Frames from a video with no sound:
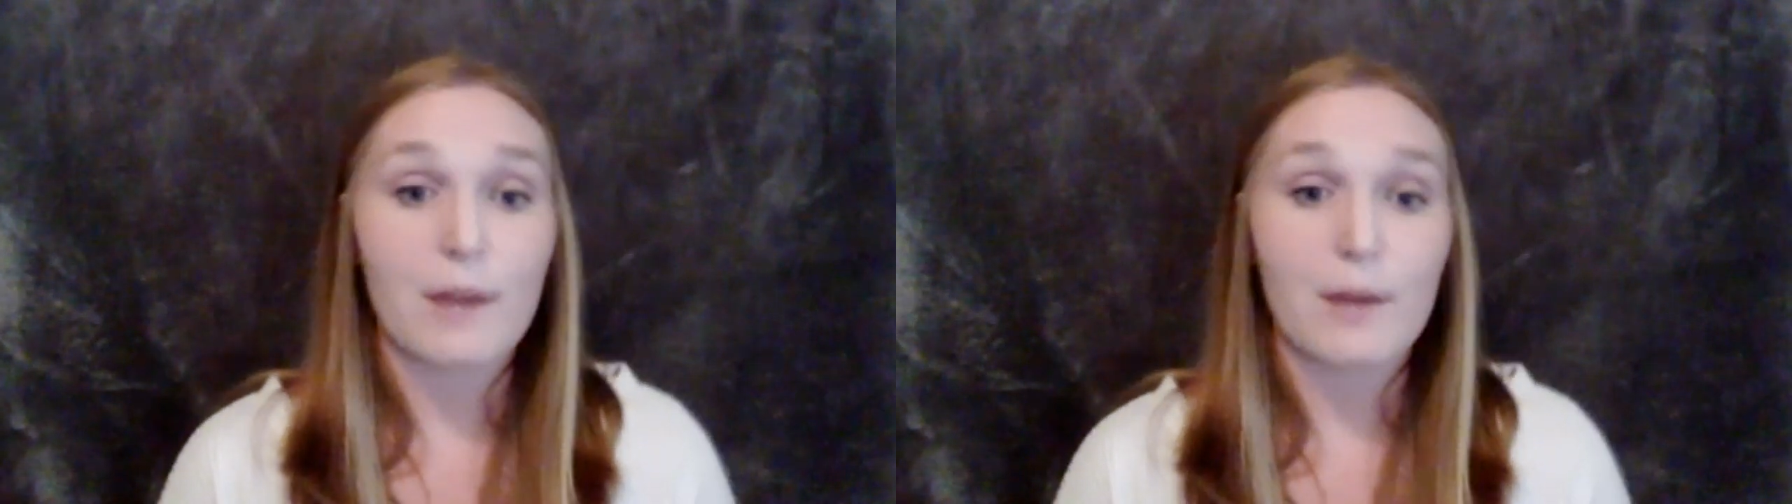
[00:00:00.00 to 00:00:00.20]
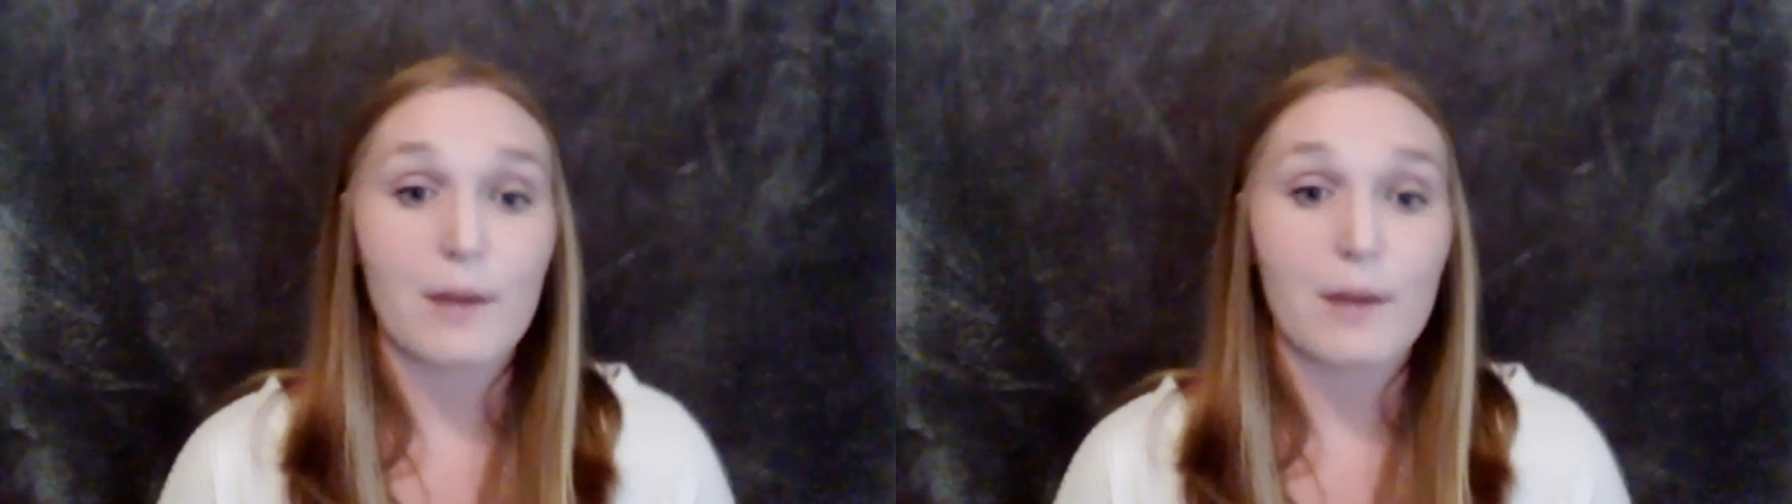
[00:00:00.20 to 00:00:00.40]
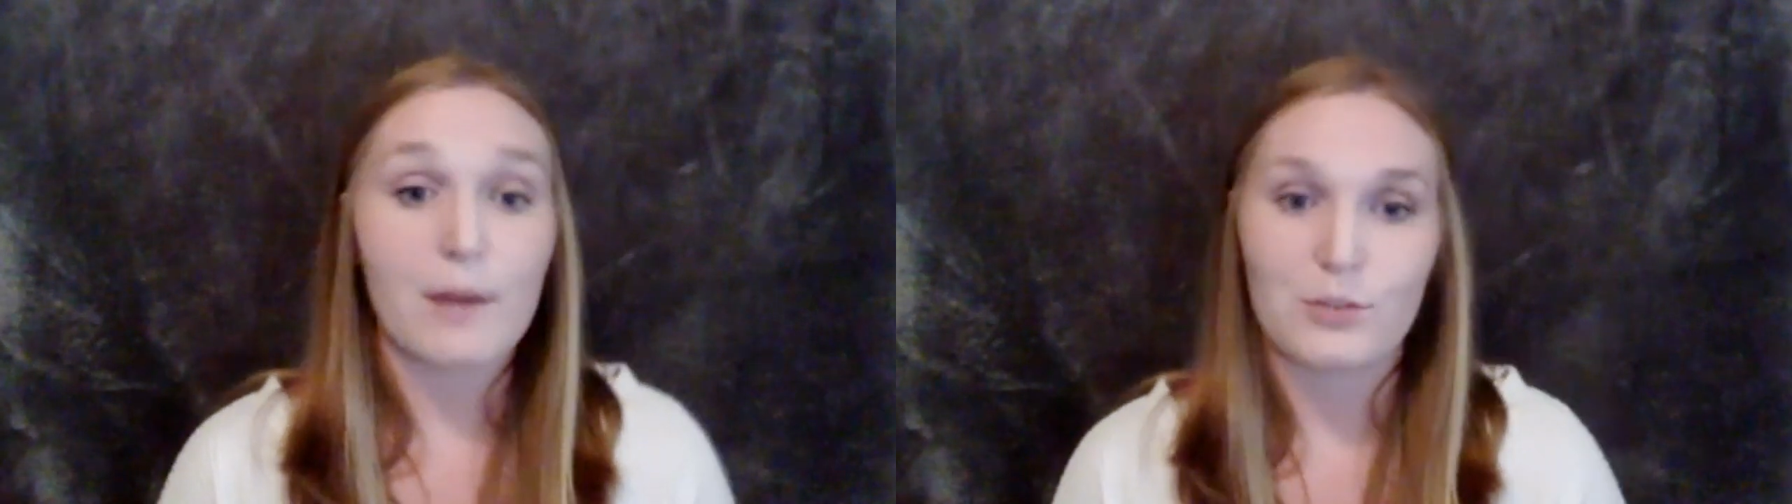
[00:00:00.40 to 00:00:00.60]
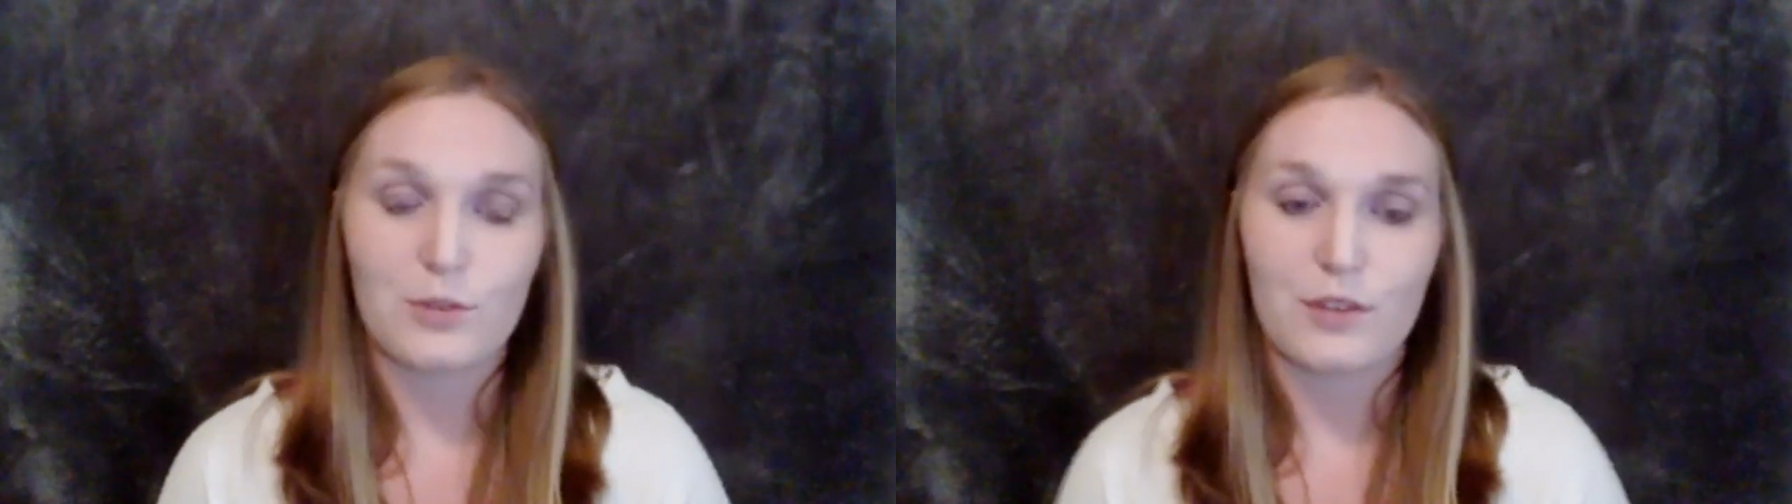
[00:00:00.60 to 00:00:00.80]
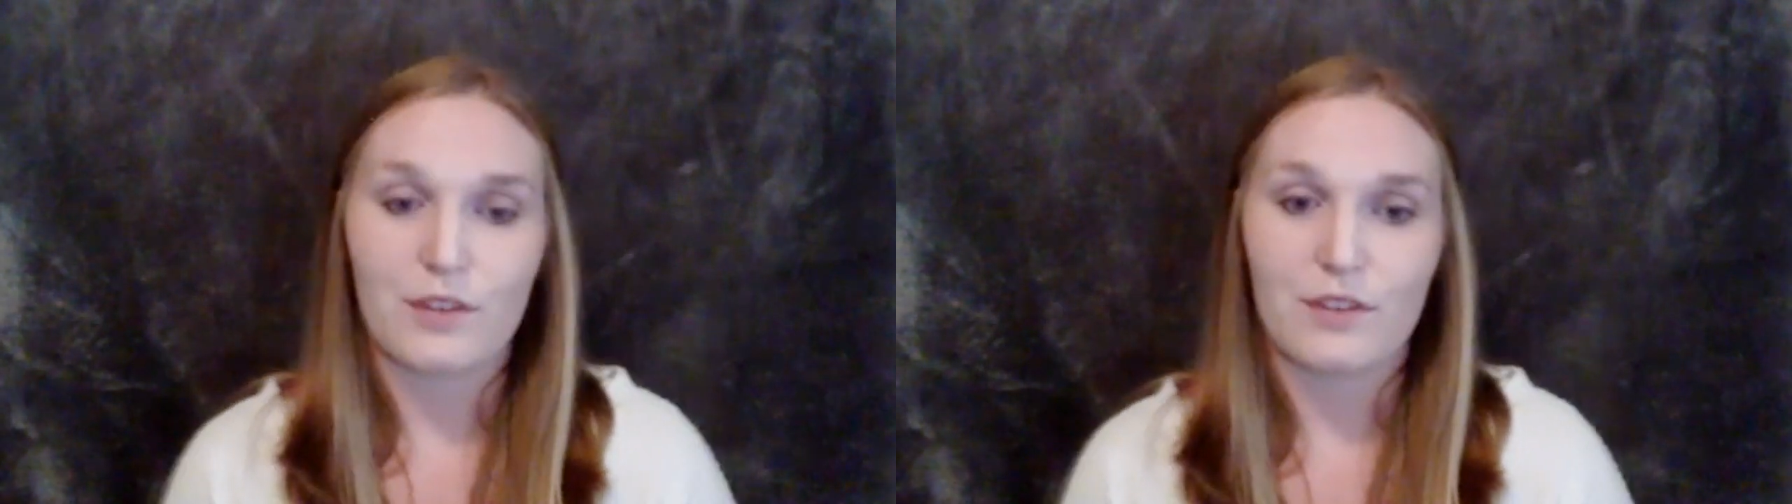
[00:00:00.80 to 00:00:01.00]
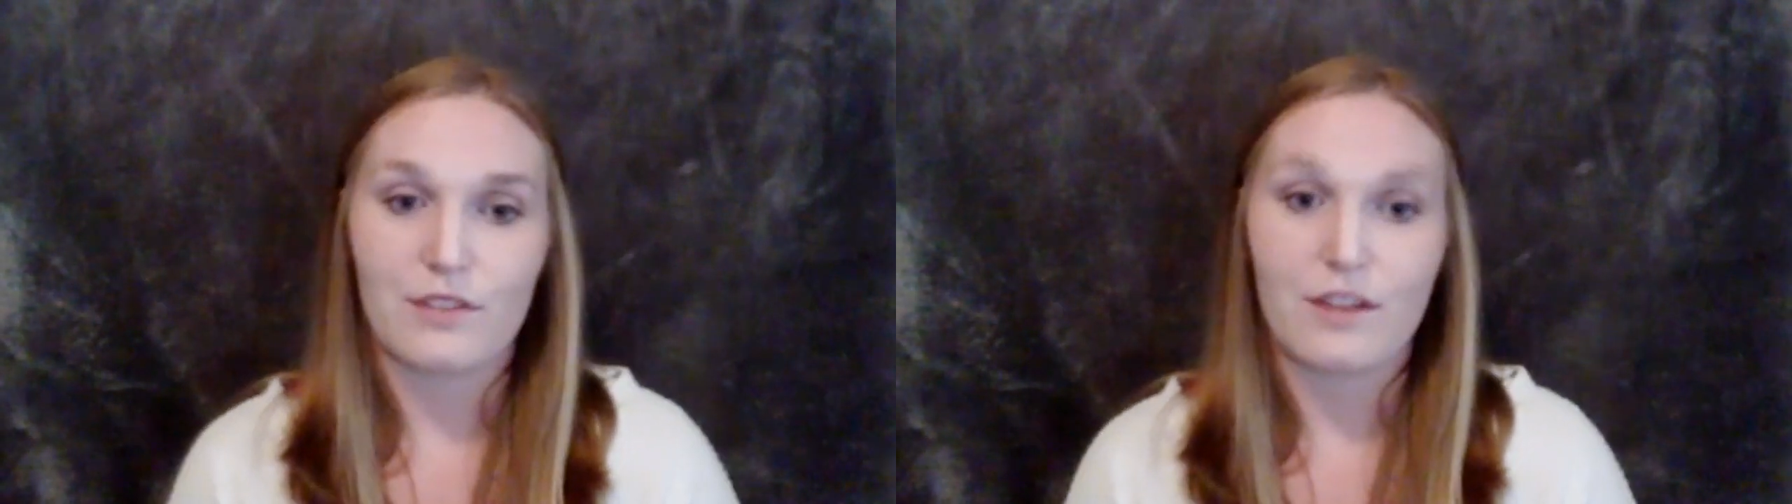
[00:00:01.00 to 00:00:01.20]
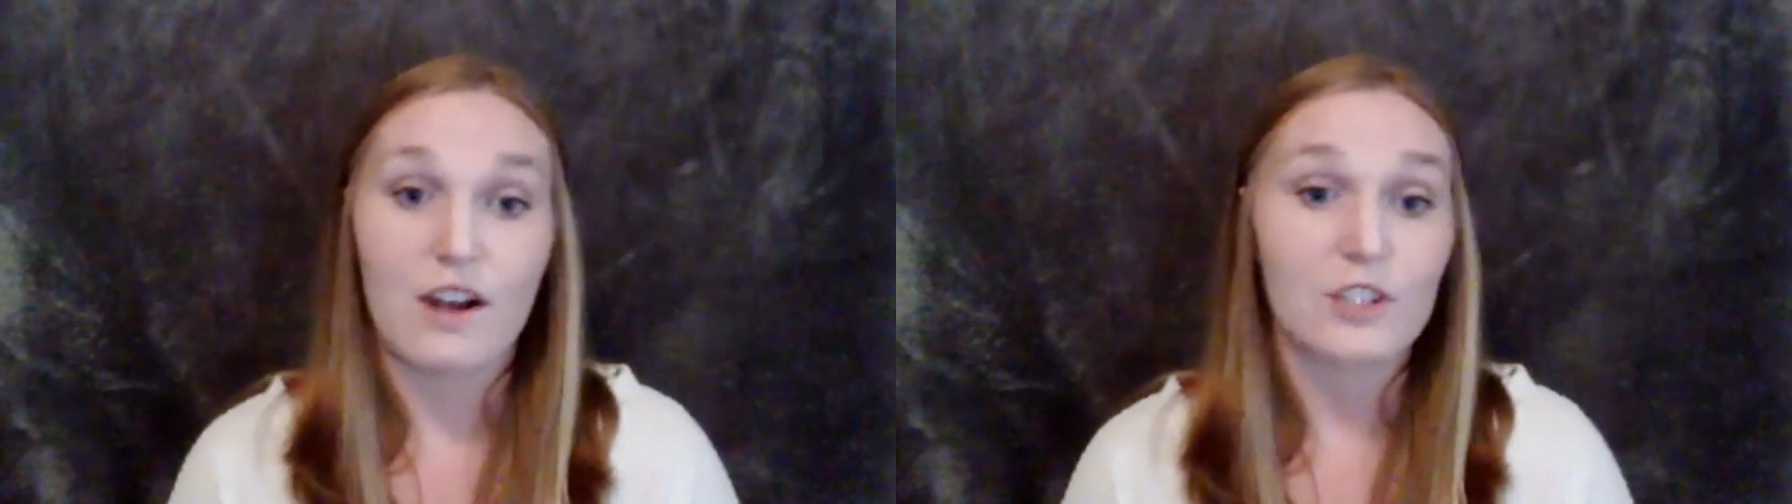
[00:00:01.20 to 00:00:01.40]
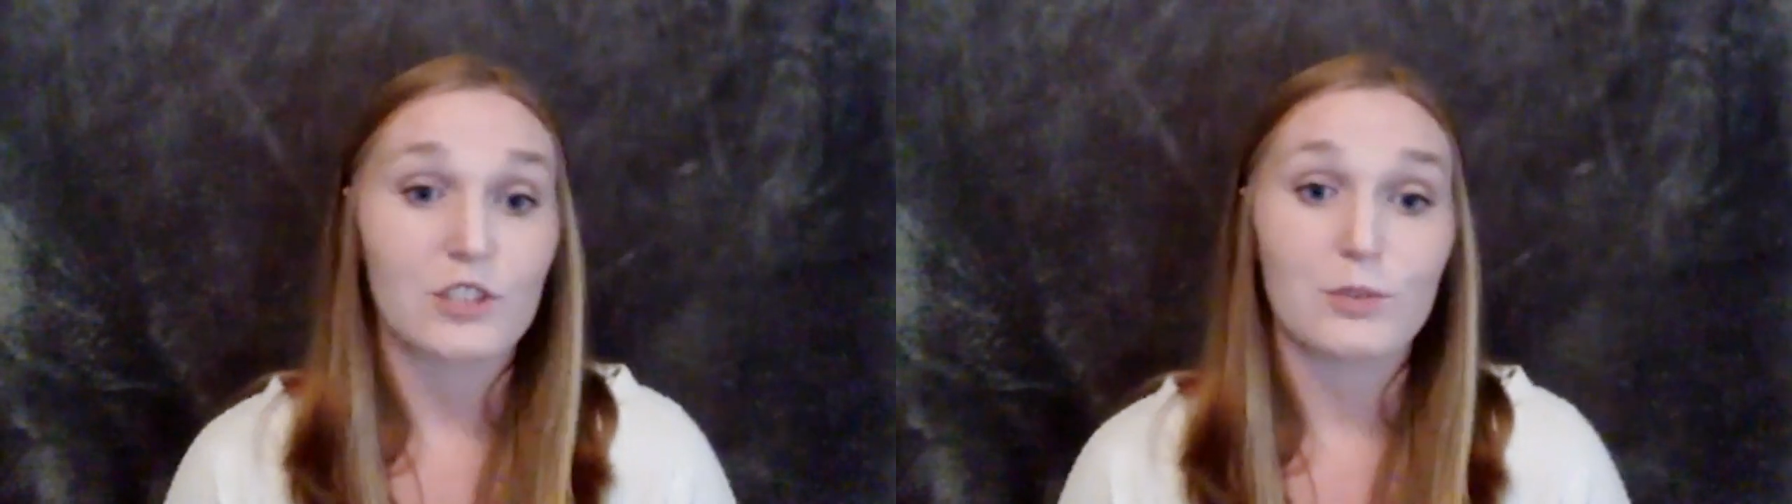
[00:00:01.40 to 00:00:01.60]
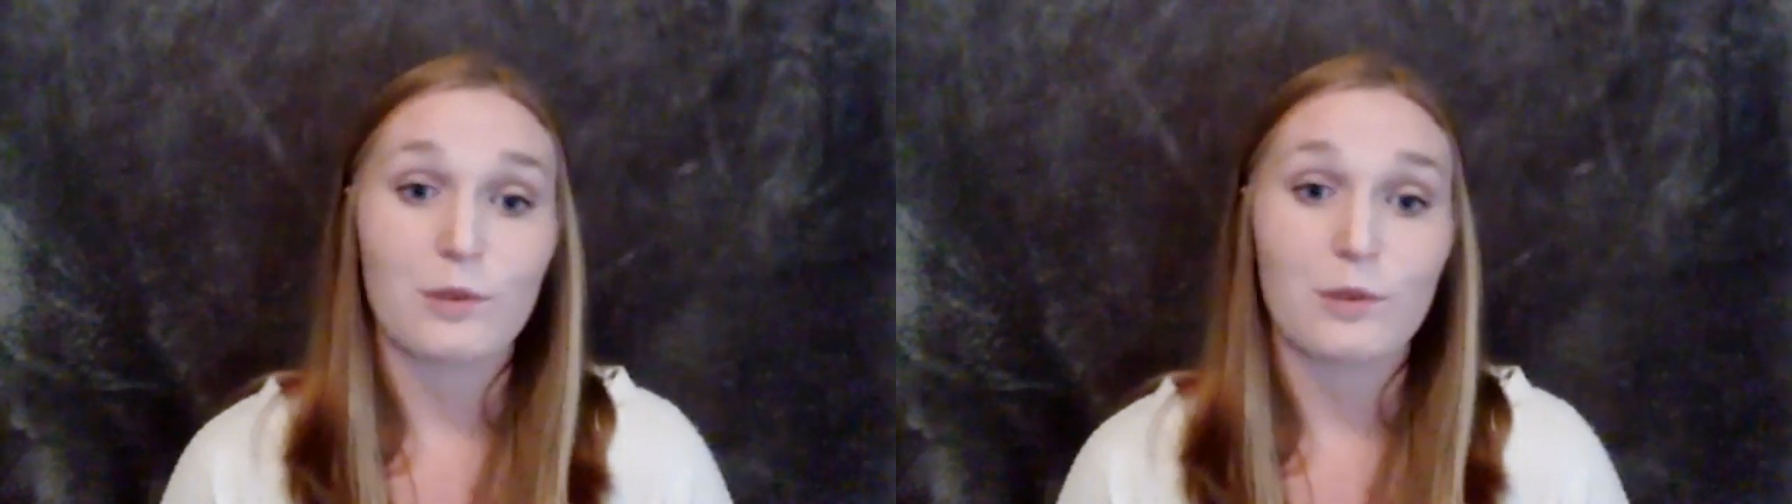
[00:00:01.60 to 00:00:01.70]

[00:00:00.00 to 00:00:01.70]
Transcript: research with Dr.